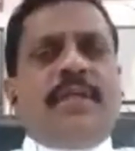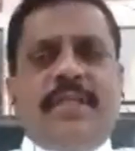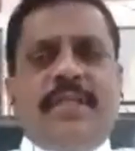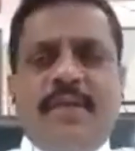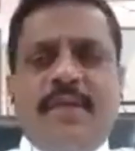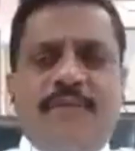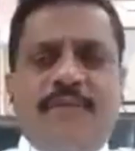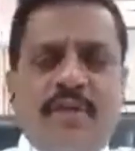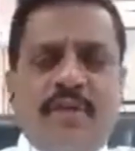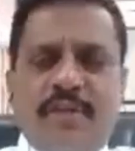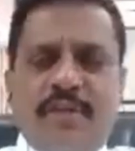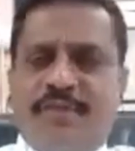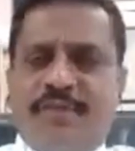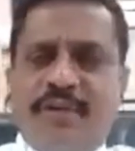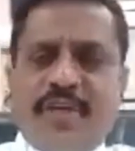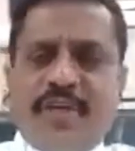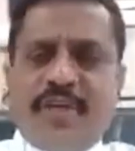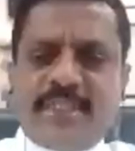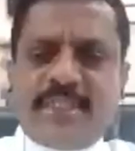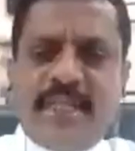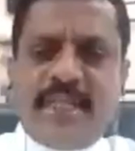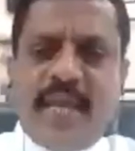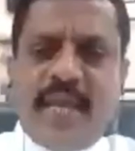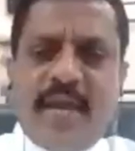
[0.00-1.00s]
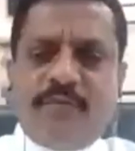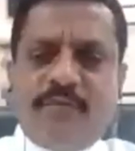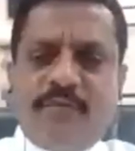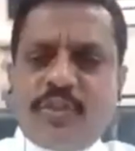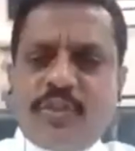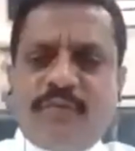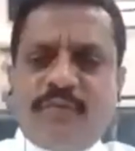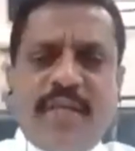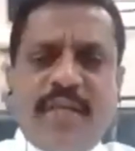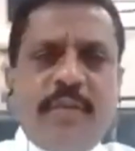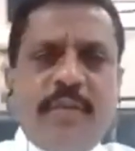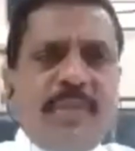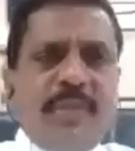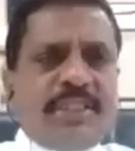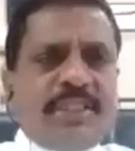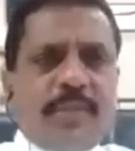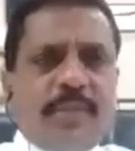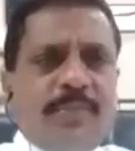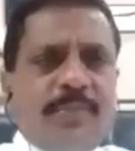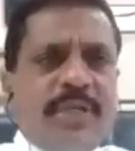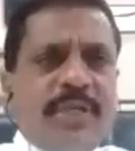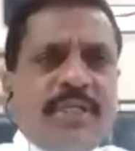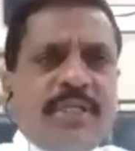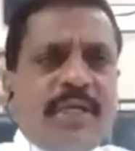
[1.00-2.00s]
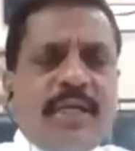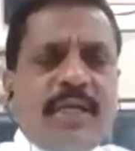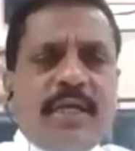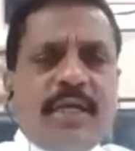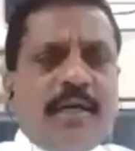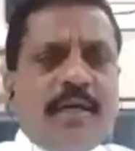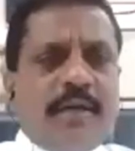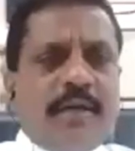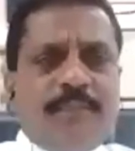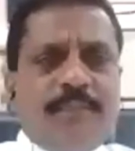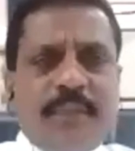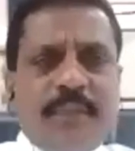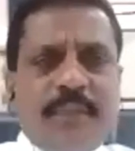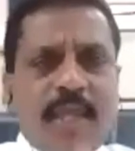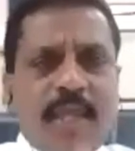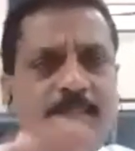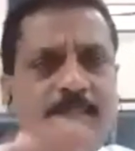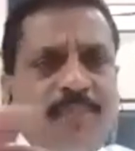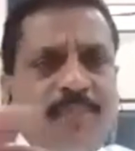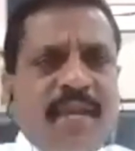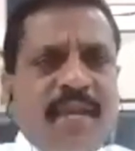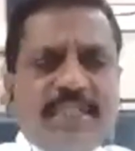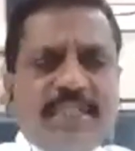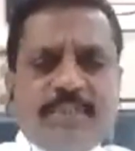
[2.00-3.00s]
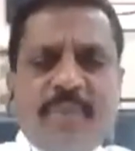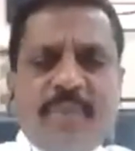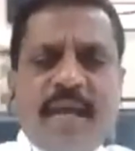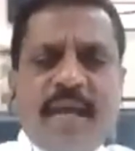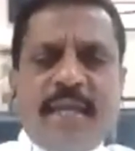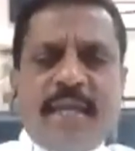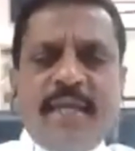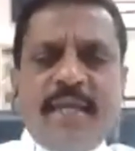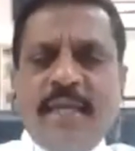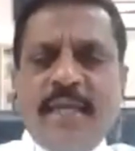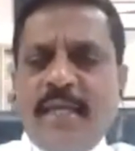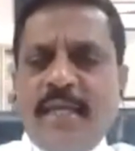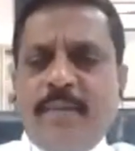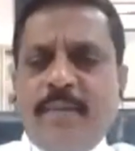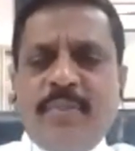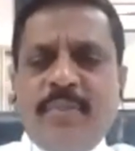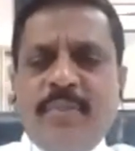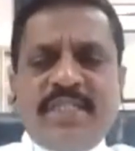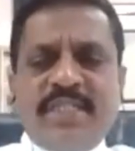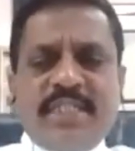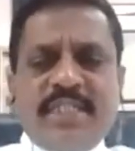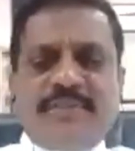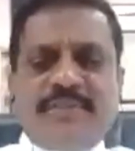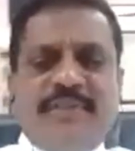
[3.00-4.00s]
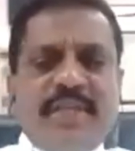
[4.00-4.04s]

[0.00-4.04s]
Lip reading: Therefore, on the first day, I was very much impressed by Mrs.